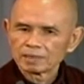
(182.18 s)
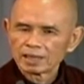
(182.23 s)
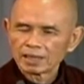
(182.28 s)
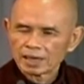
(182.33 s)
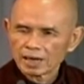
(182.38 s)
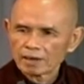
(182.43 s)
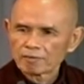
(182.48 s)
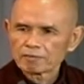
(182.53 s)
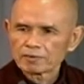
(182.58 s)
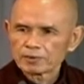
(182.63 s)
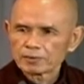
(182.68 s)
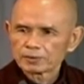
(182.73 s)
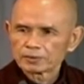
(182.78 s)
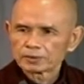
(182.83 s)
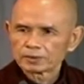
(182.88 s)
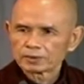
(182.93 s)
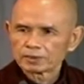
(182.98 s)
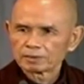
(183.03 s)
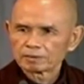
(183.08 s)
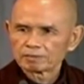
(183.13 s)
a
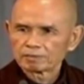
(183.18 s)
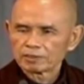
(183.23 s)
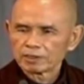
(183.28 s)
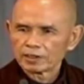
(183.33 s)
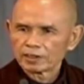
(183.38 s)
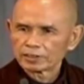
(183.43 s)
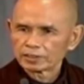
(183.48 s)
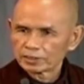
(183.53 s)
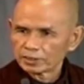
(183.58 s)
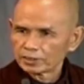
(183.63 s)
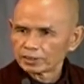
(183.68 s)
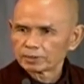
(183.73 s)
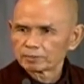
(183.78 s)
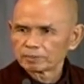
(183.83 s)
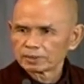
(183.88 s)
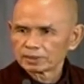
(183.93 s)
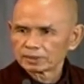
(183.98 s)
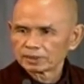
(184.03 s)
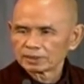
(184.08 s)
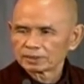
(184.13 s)
refuge for a third
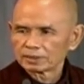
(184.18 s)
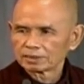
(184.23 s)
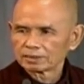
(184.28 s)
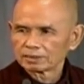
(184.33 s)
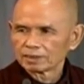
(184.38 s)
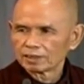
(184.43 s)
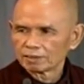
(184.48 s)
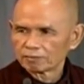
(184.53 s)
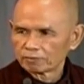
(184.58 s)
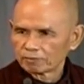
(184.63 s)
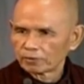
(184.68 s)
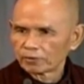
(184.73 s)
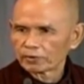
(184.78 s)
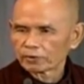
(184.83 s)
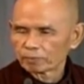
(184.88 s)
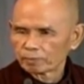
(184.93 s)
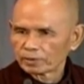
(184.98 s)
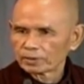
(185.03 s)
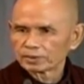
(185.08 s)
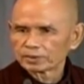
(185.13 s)
person or
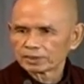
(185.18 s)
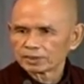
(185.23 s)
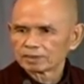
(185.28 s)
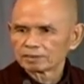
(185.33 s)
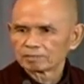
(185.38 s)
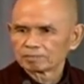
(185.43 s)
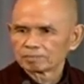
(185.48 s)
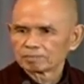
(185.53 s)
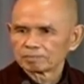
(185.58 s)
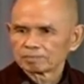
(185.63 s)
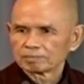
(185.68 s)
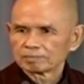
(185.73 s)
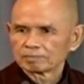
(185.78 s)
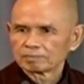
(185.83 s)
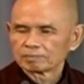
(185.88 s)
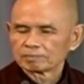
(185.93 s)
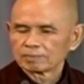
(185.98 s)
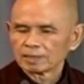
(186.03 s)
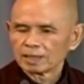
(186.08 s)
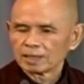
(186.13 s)
fourth person,
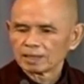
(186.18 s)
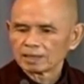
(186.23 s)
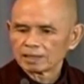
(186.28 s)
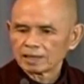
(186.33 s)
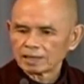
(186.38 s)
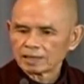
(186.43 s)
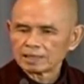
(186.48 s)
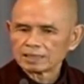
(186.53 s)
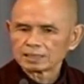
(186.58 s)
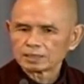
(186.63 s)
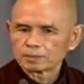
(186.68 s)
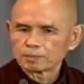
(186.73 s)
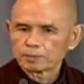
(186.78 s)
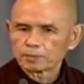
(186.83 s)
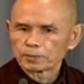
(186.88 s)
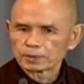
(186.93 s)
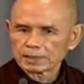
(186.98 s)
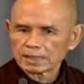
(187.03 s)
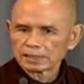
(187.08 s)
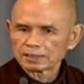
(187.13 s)
and that is the
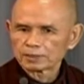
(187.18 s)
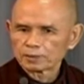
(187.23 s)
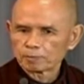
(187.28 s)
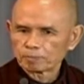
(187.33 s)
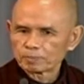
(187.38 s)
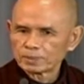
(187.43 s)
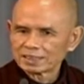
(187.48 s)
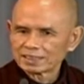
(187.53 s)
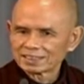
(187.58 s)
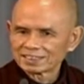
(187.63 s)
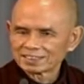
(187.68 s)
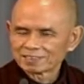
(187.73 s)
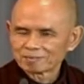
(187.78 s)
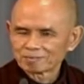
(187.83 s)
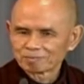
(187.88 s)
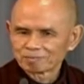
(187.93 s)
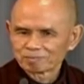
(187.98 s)
process of peace.